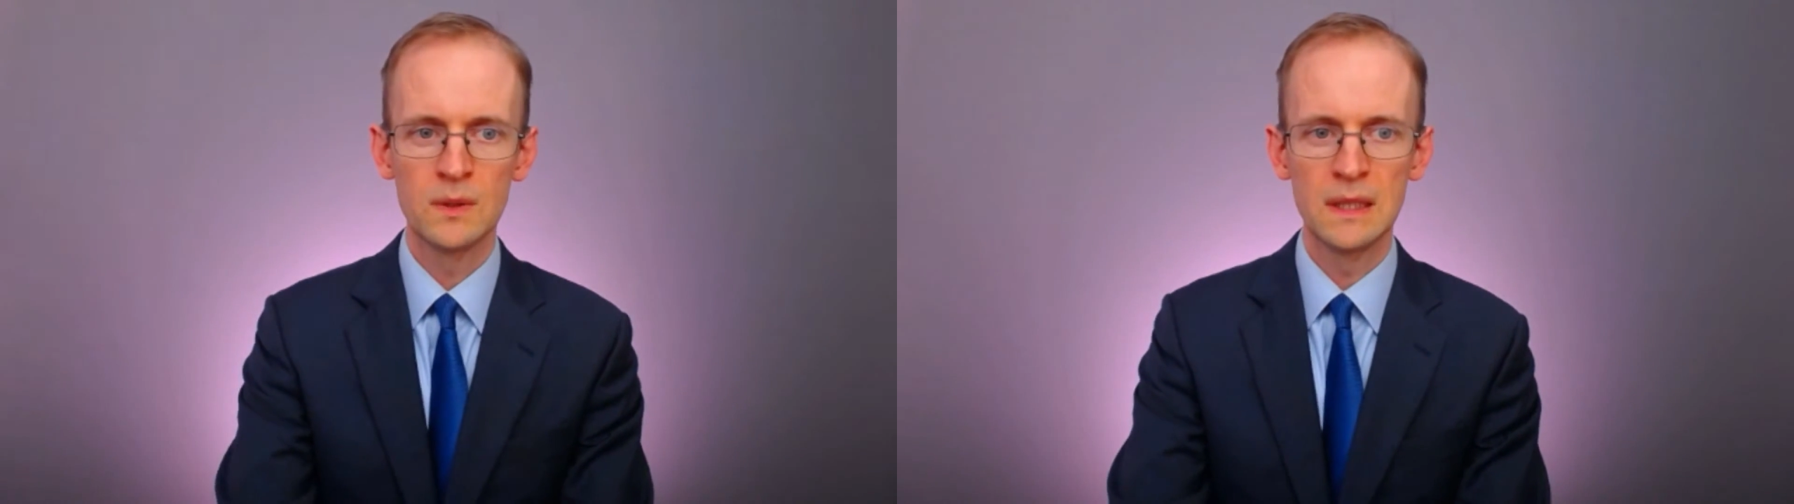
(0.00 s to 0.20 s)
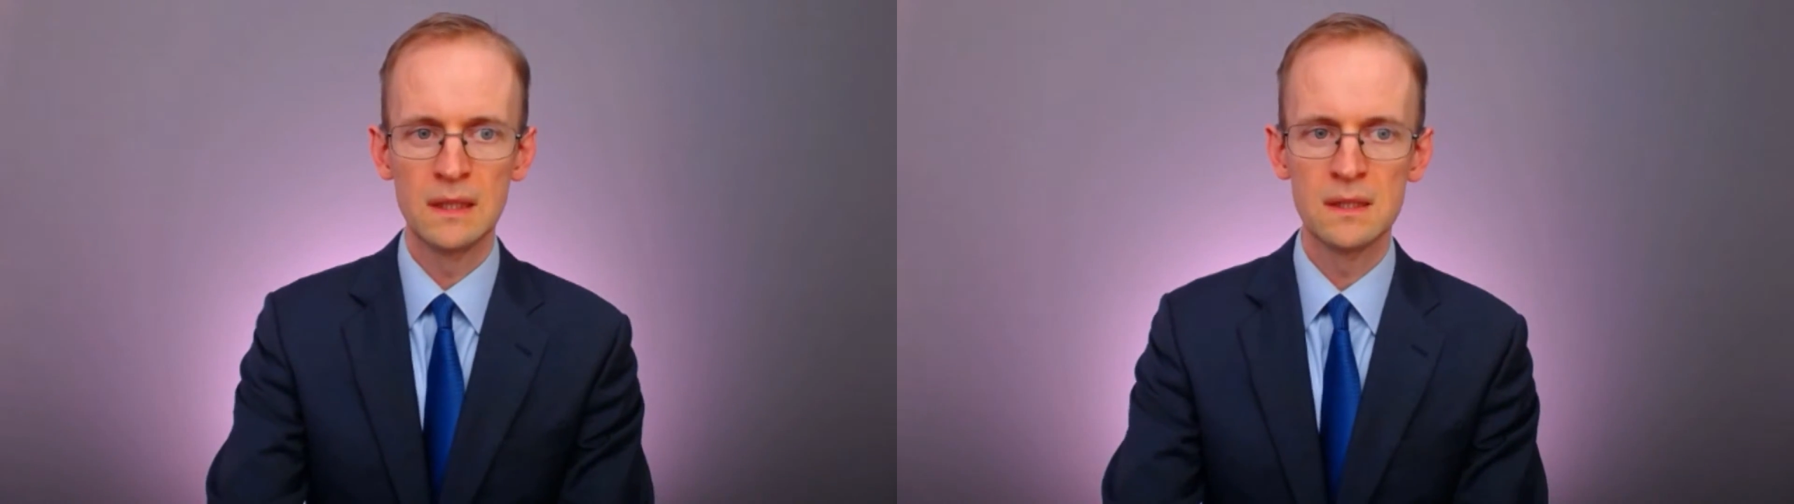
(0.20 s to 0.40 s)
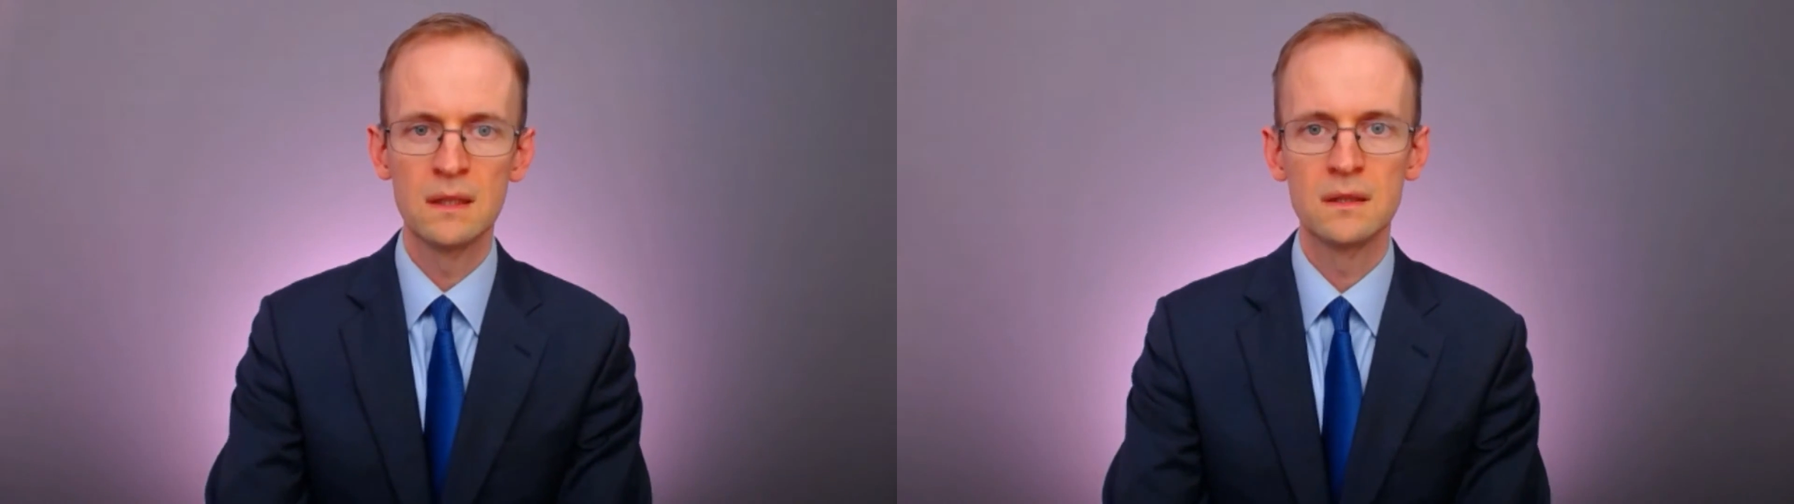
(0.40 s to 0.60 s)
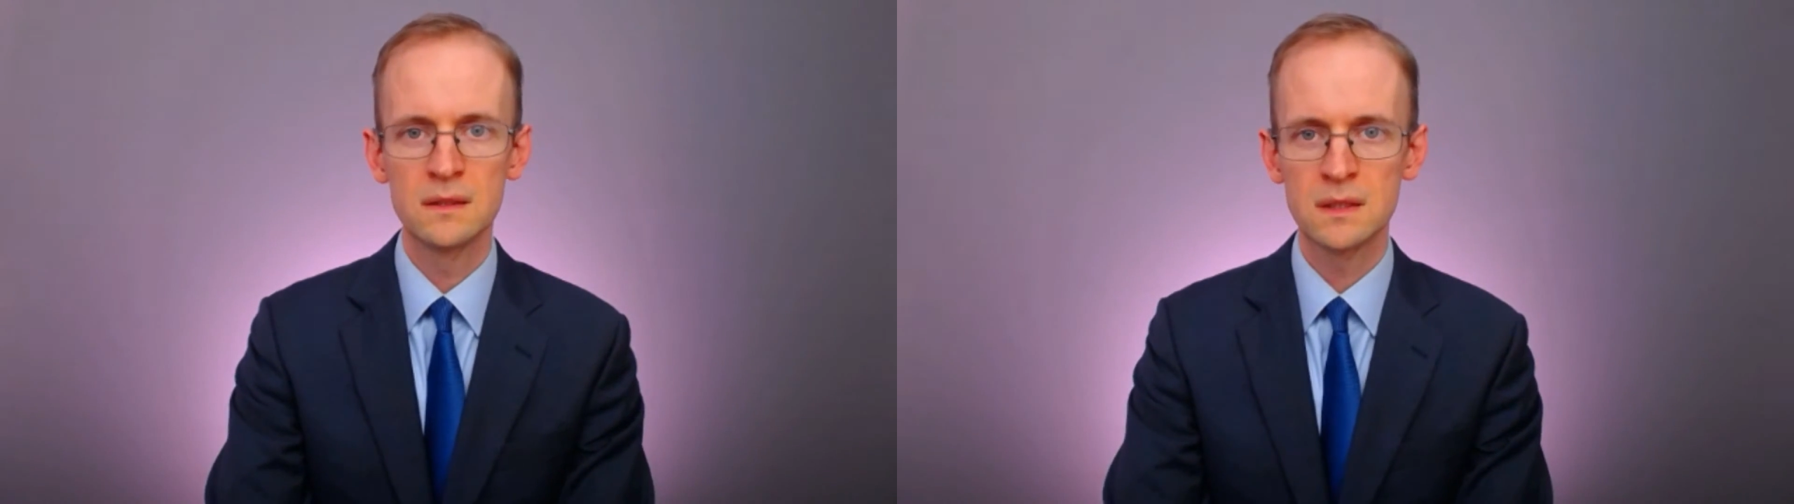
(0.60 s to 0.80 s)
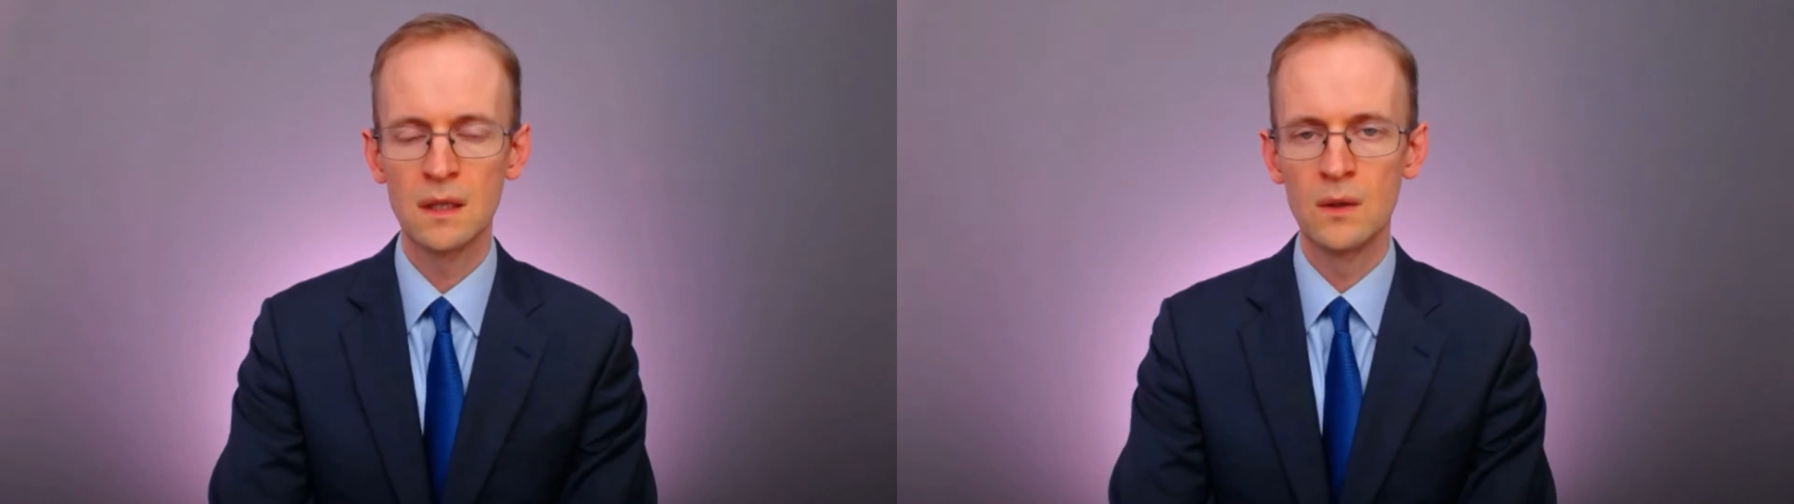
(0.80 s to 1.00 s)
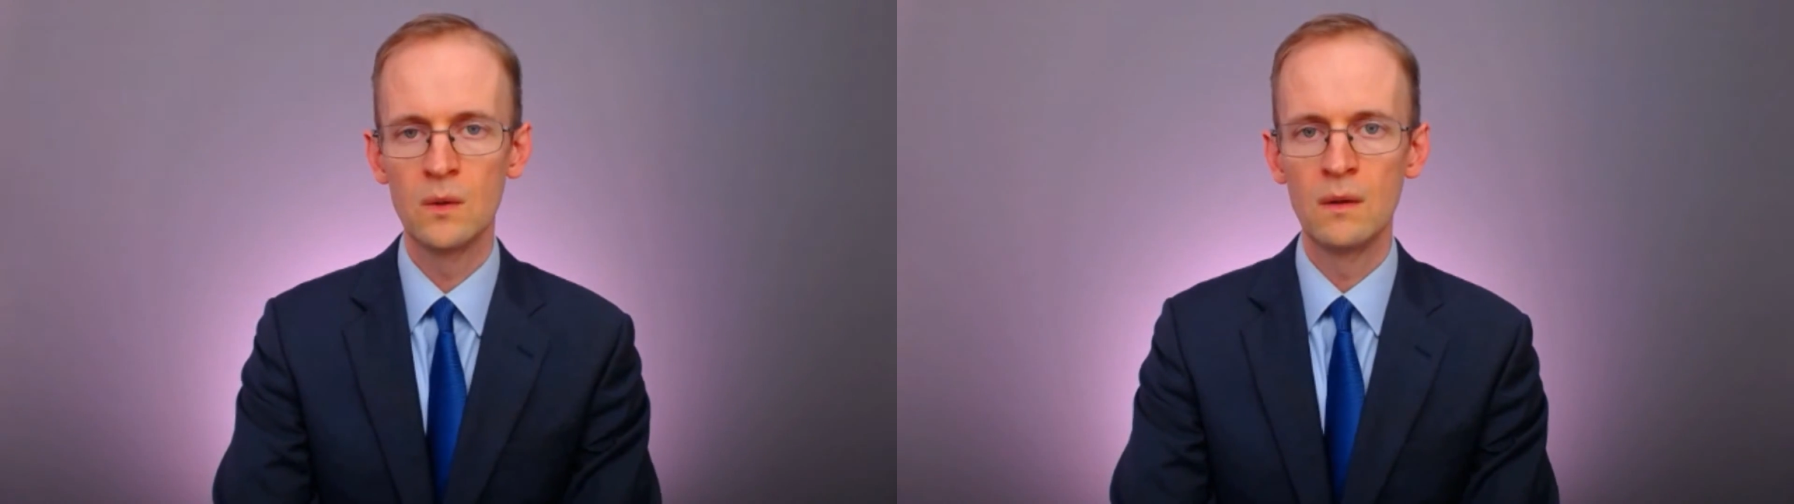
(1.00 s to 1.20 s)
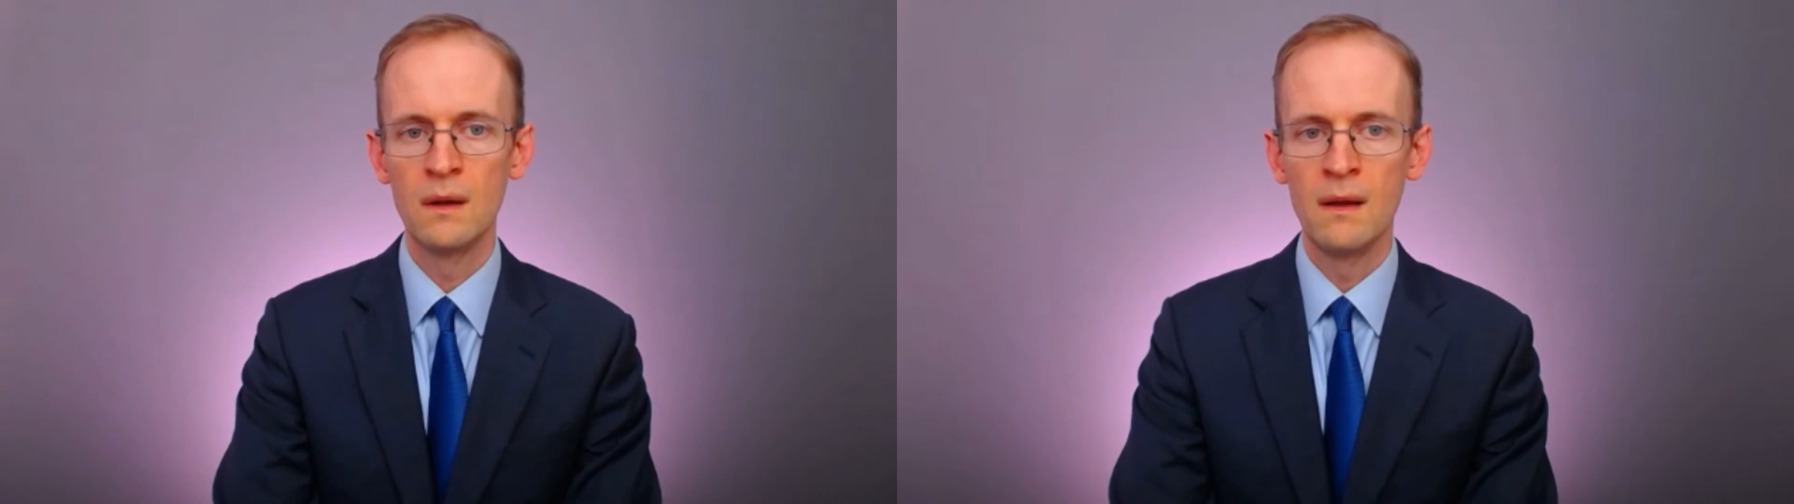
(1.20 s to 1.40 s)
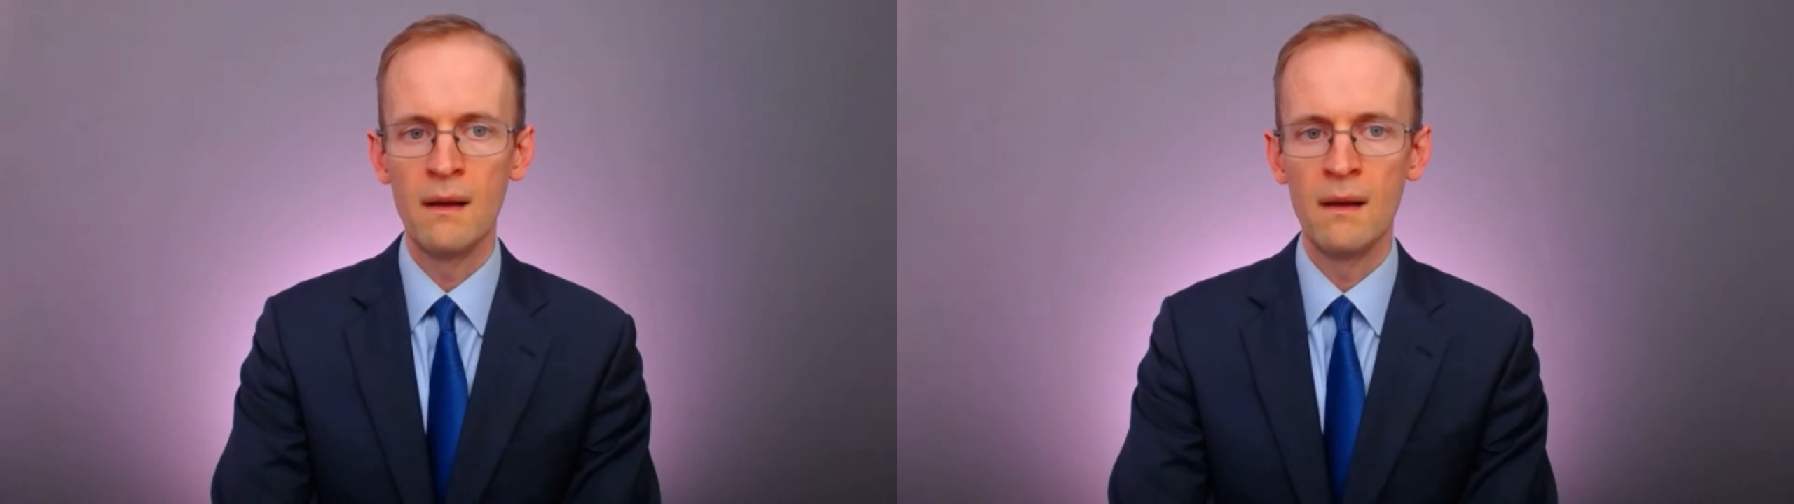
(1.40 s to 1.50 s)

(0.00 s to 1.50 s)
body. So